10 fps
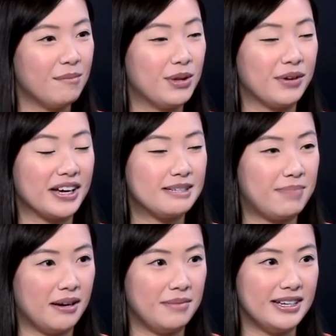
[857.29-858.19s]
you were
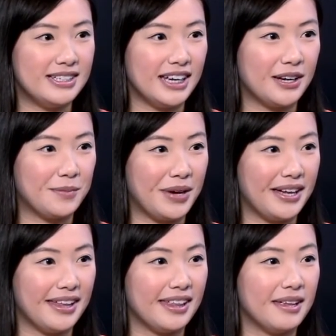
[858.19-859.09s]
experimenting
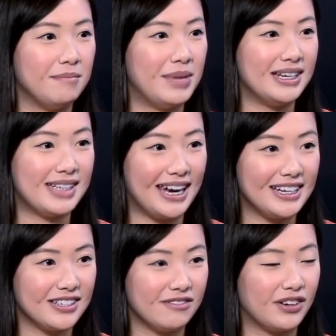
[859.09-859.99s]
with
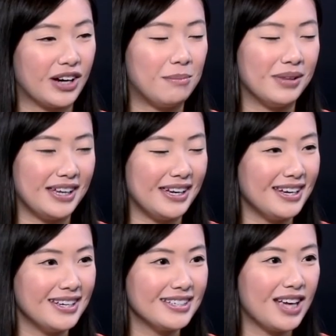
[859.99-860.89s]
meditation for a couple of
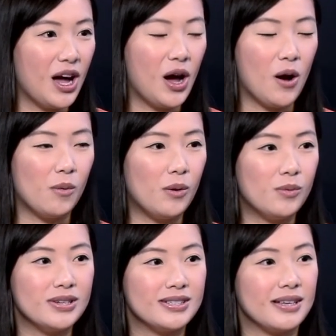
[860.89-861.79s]
years. What
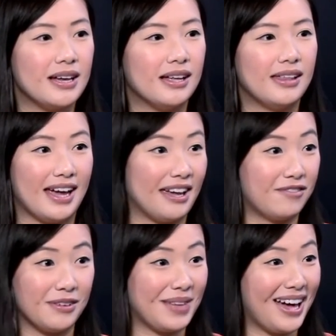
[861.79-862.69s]
was lacking
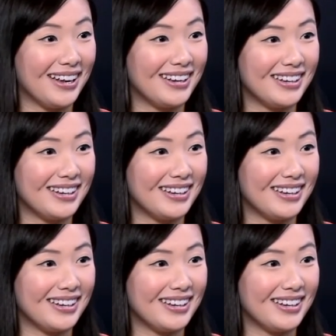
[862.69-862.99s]
from that?